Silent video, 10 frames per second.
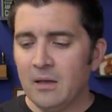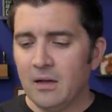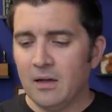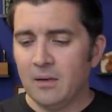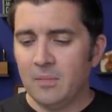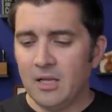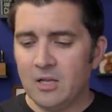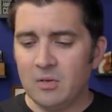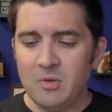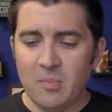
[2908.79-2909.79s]
Um, it
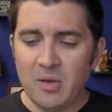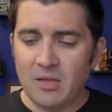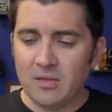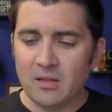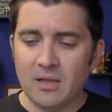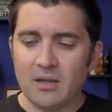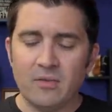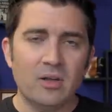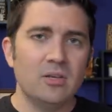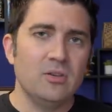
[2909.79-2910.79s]
could be a pen that like
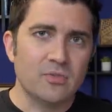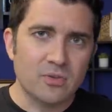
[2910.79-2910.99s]
I've had to use